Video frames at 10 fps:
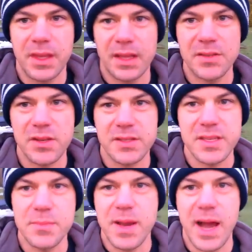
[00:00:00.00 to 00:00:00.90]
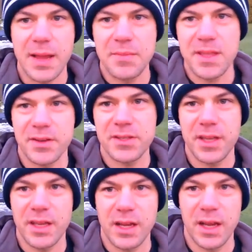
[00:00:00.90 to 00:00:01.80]
as you can see behind me, there's
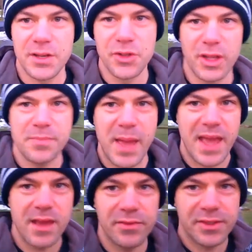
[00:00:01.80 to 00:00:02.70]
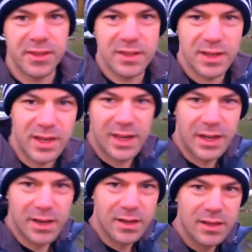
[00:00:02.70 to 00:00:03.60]
a newly paved
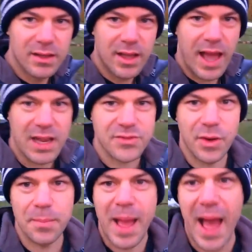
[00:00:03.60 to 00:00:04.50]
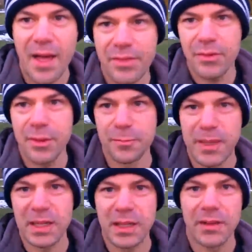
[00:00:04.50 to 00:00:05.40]
asphalt path through the
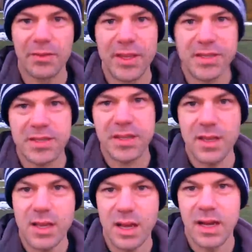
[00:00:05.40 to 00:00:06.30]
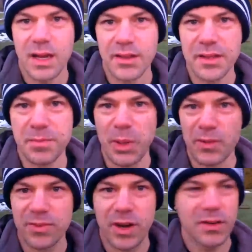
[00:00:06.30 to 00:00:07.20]
middle of this this
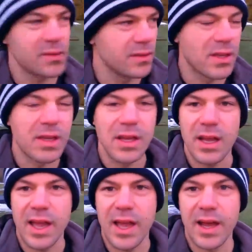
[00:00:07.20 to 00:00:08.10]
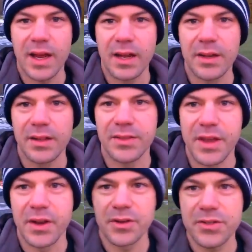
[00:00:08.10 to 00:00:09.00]
boulevard. And
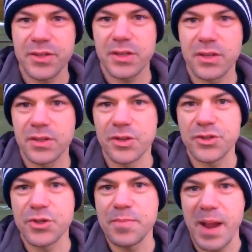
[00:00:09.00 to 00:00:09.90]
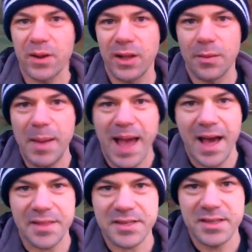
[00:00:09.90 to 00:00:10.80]
there's two parallel
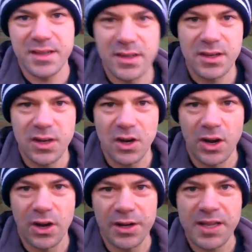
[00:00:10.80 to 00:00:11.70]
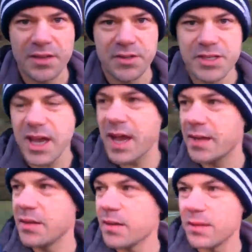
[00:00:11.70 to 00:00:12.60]
paths on either side,